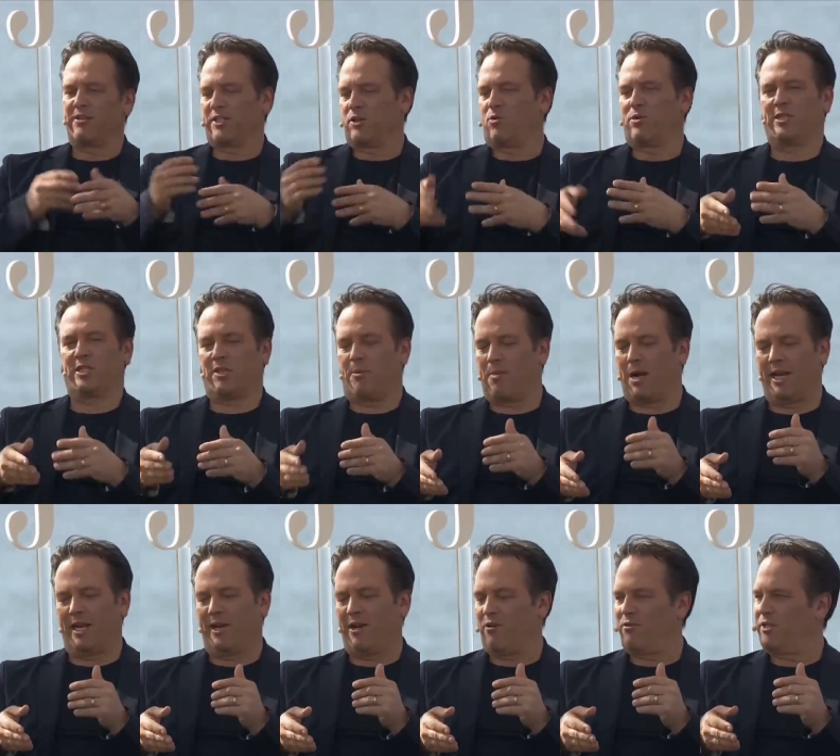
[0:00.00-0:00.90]
So when
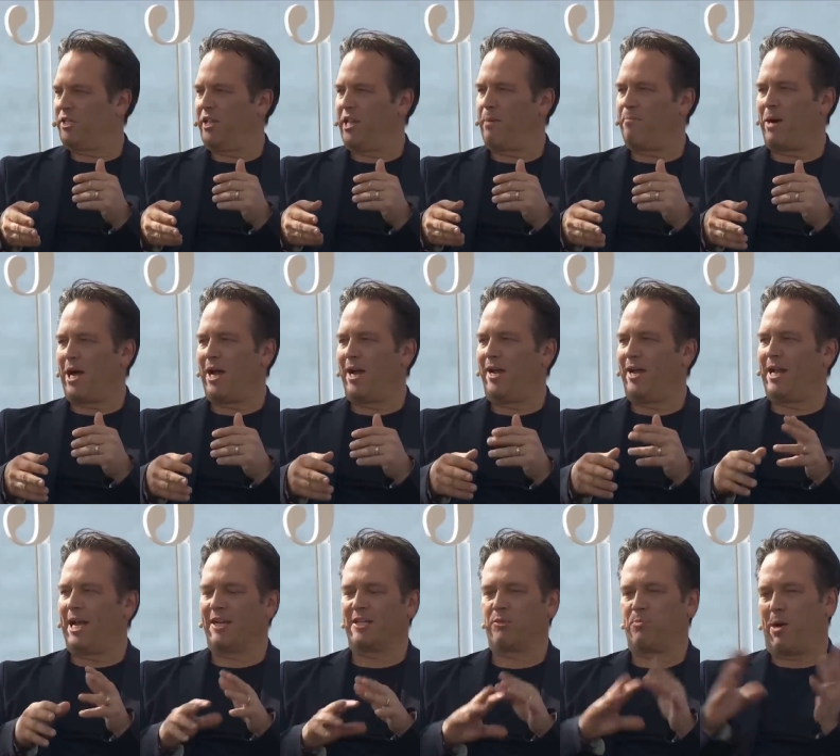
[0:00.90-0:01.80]
somebody goes and they buy an
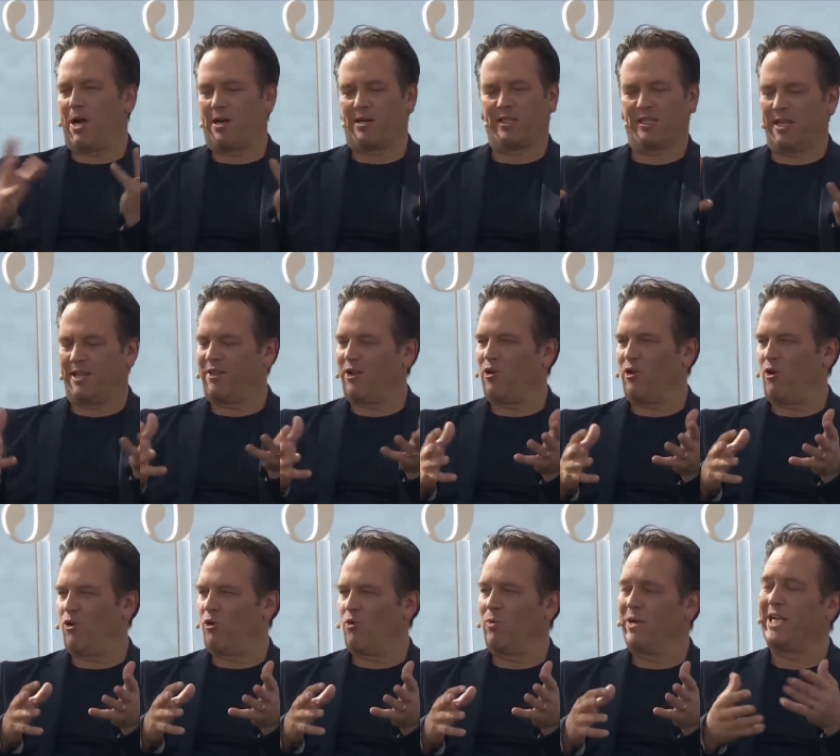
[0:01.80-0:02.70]
Xbox at their
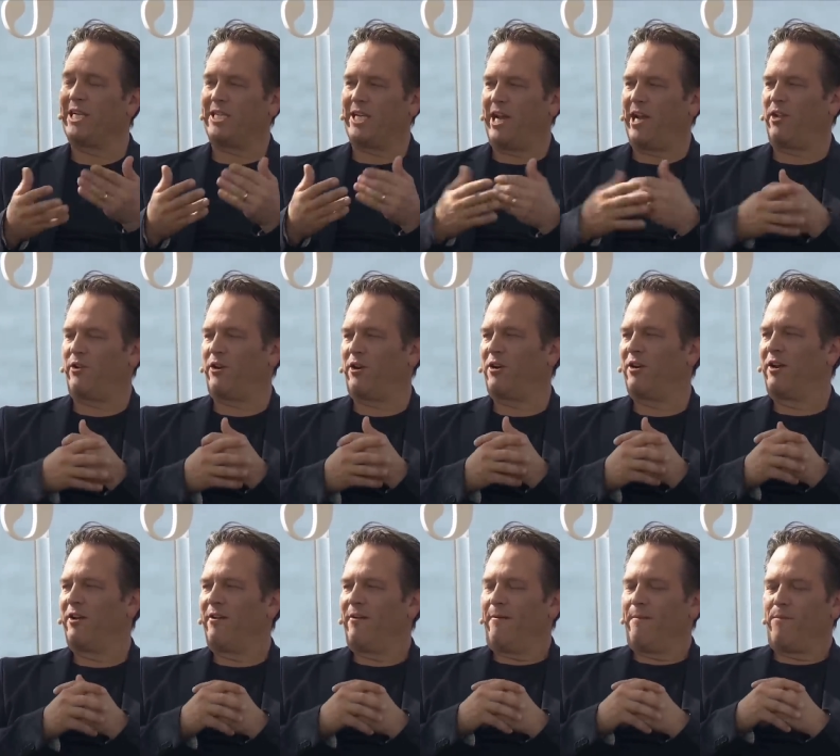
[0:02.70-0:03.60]
local retailer,
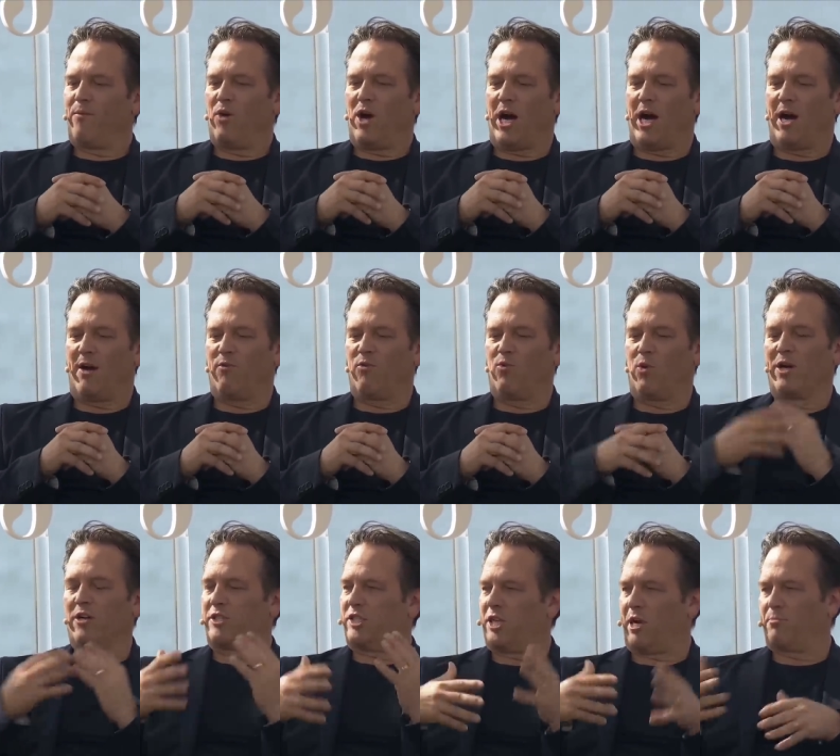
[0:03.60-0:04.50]
uh,
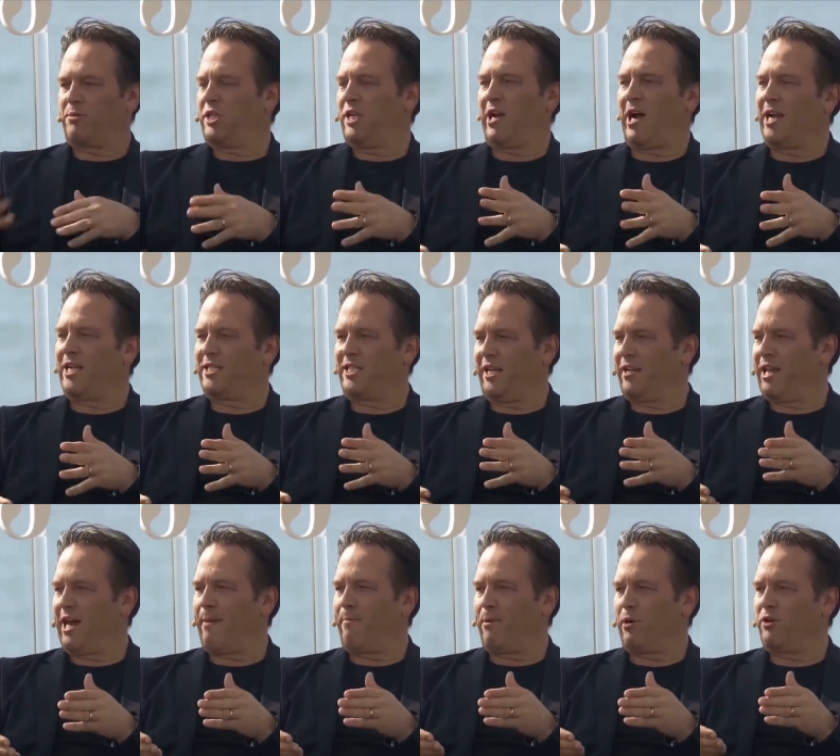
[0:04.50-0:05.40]
we're subsidizing
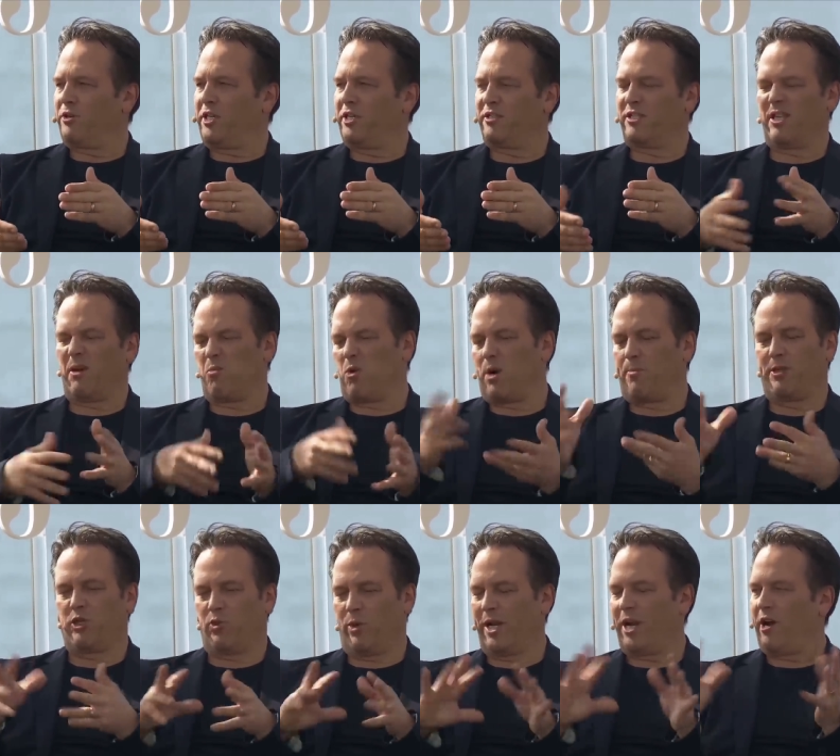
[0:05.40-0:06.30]
that purchase somewhere
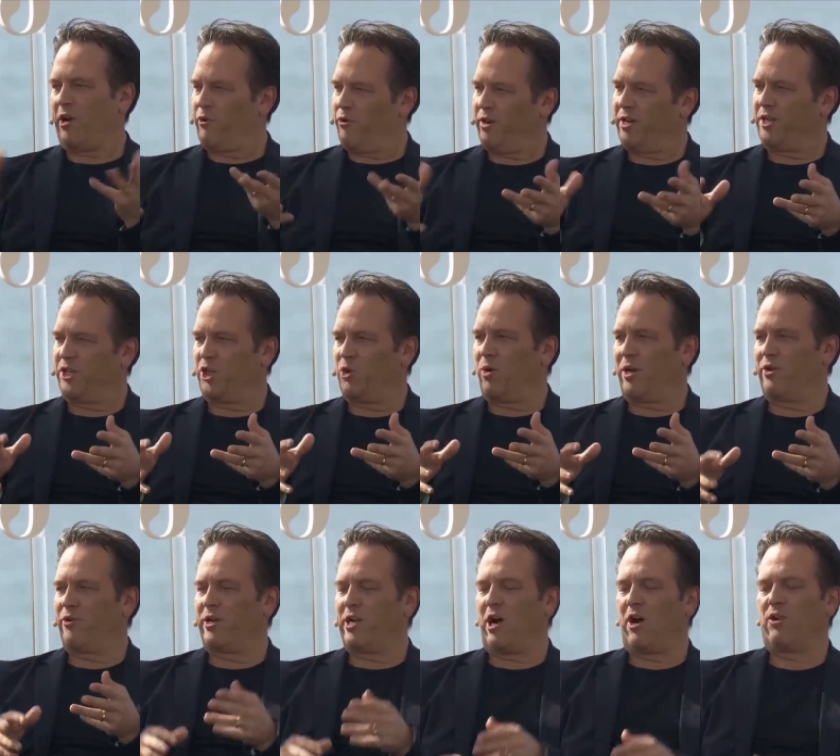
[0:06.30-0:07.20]
between 100 and
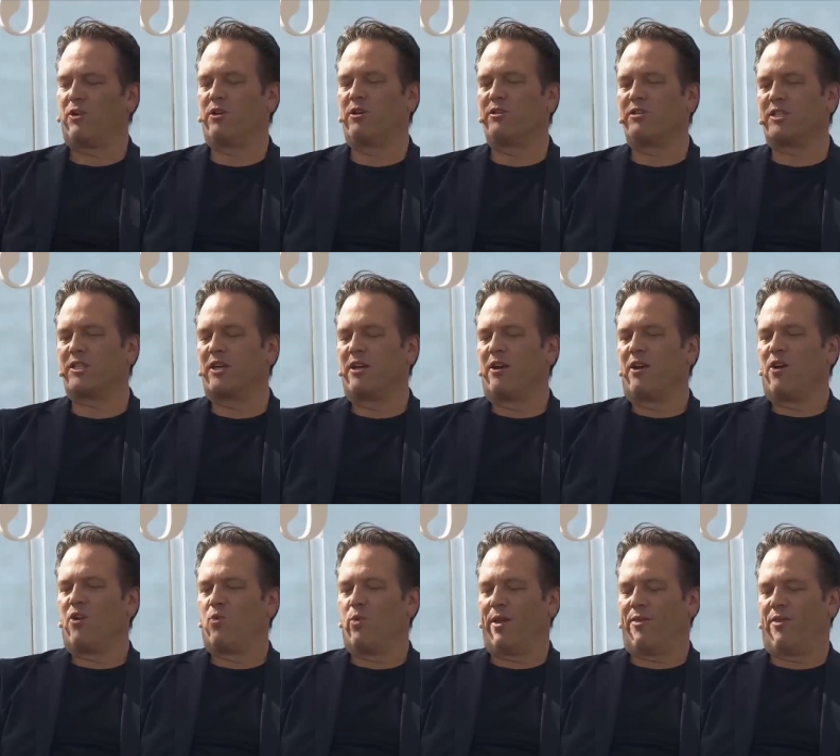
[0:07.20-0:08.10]
200 dollars,
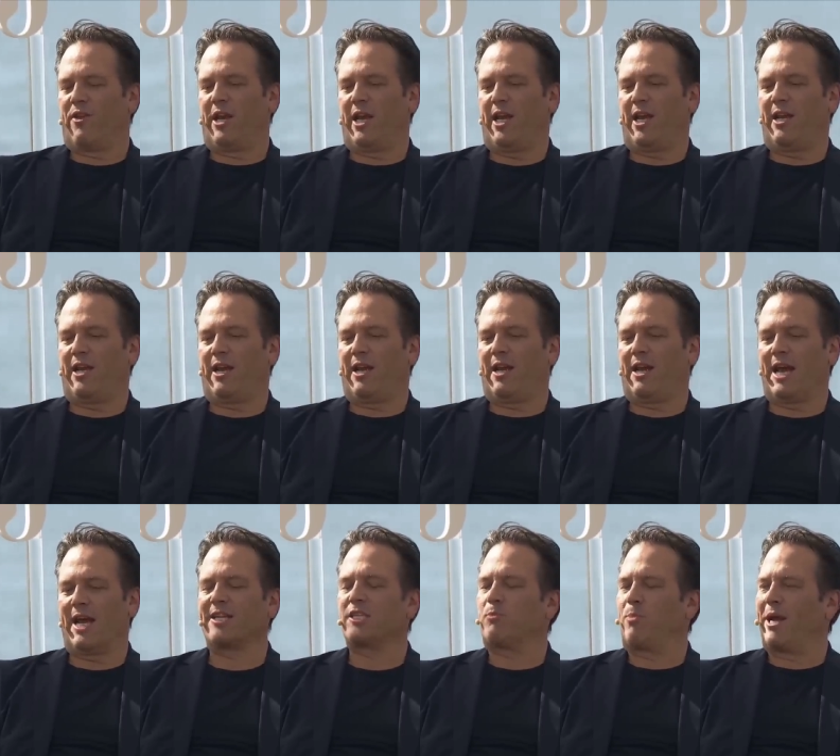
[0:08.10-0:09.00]
with the
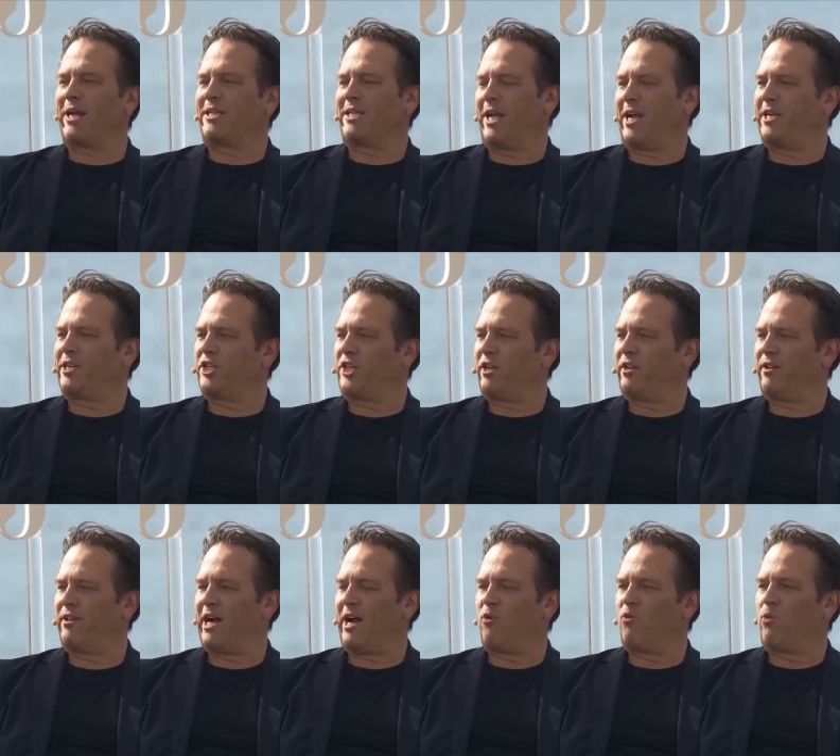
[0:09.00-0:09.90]

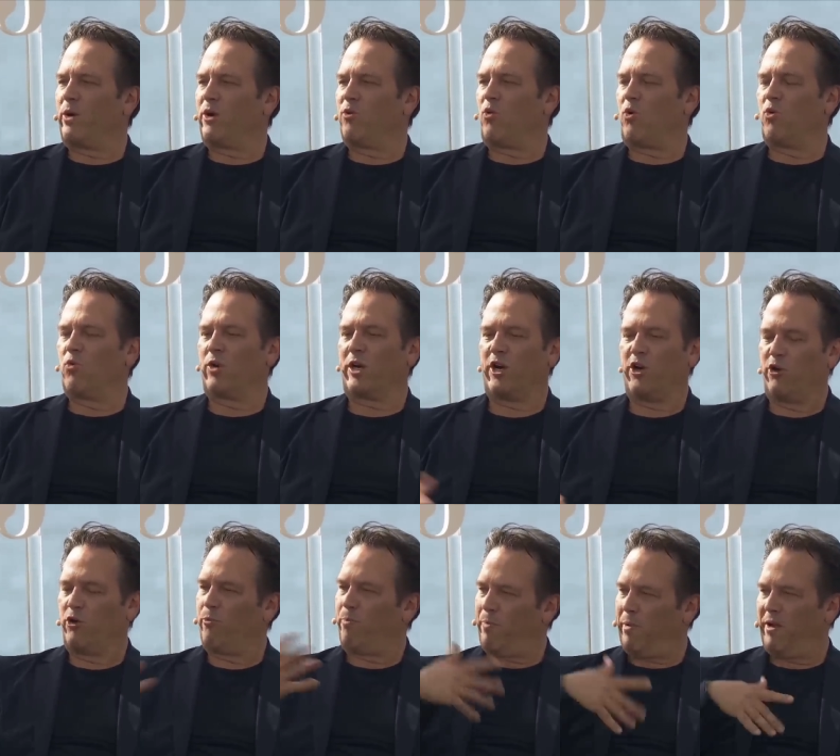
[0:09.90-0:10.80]
expectation that we will
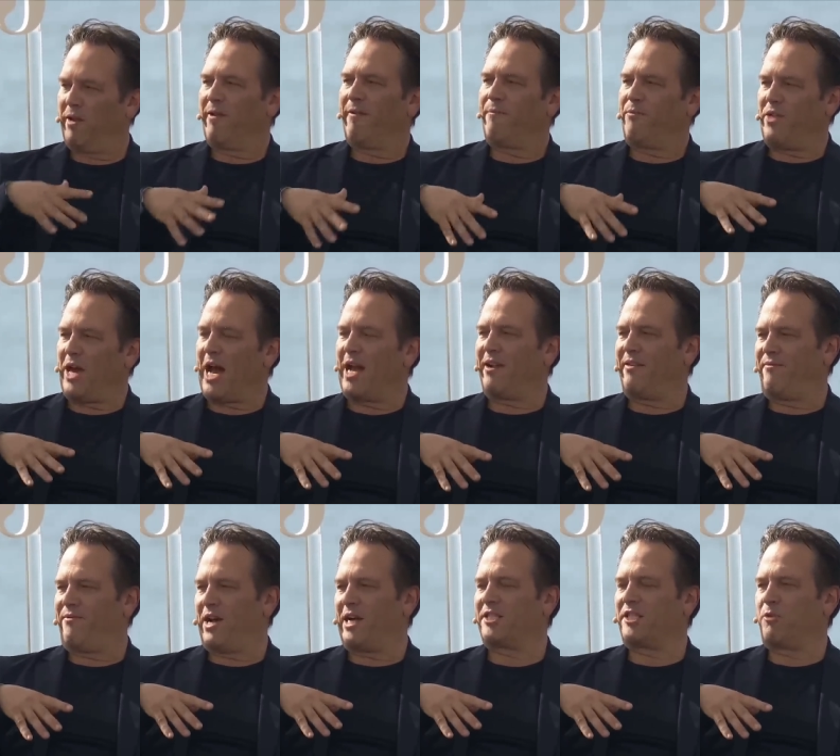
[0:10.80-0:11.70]
recoup that
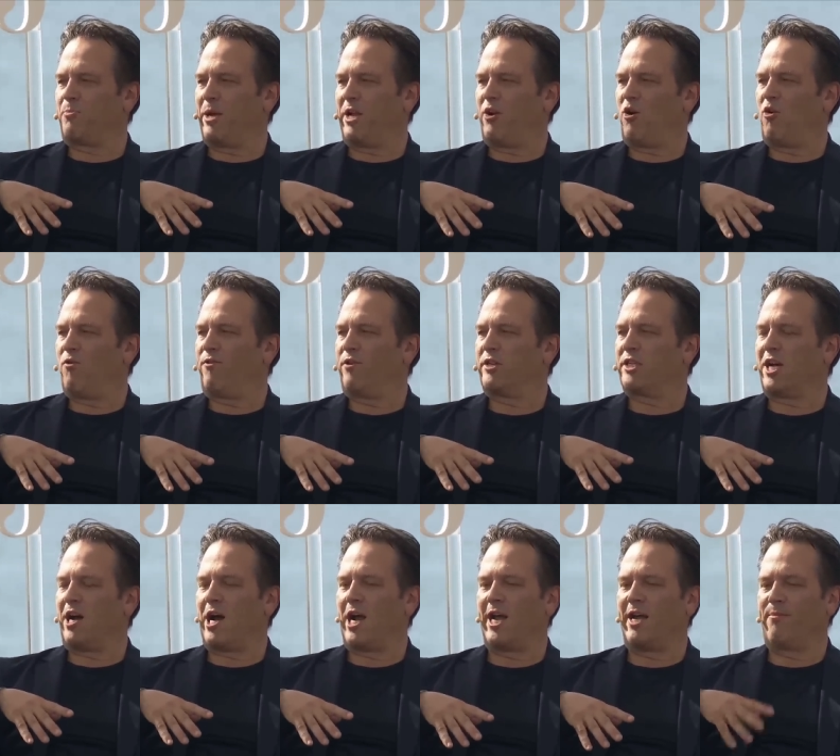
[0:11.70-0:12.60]
investment over
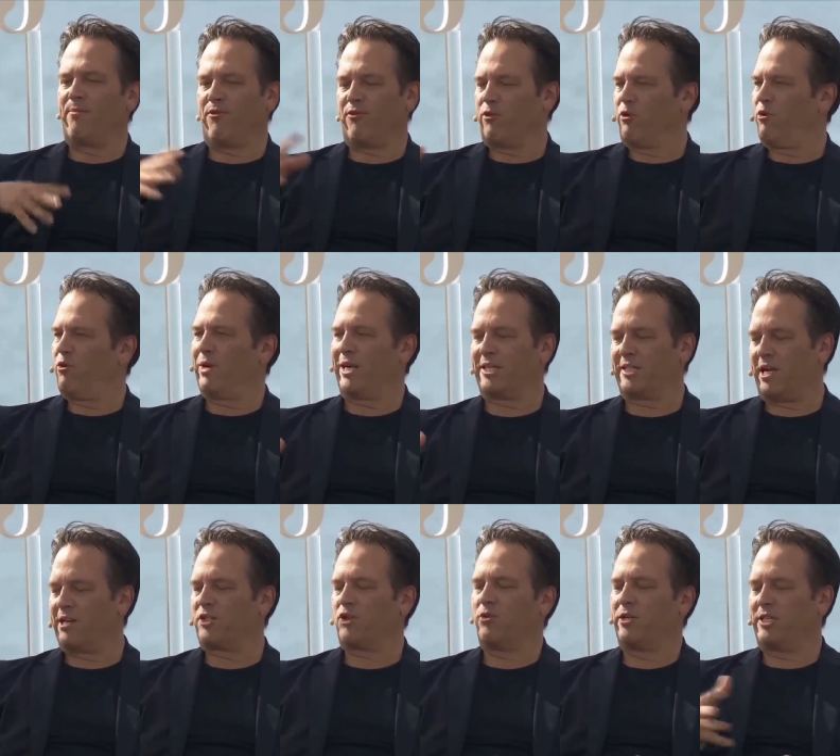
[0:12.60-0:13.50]
time through
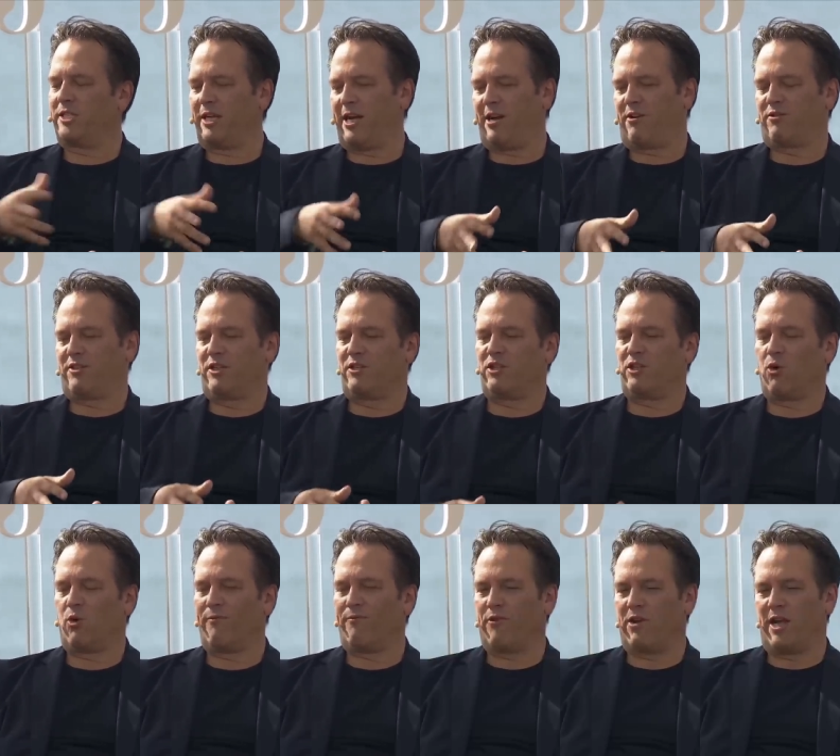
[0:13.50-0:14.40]
accessory sales and
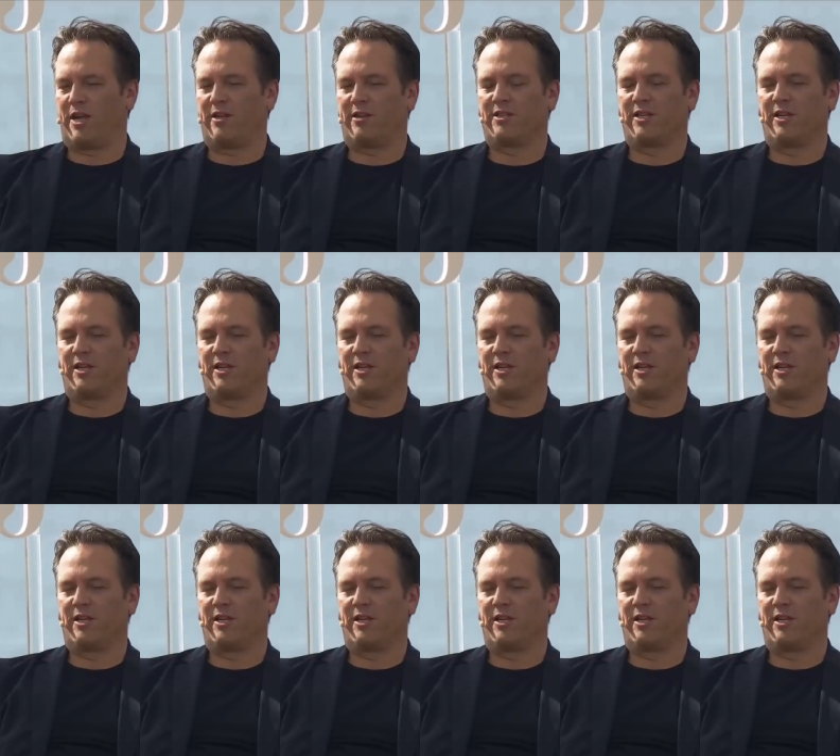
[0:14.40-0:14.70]
storefront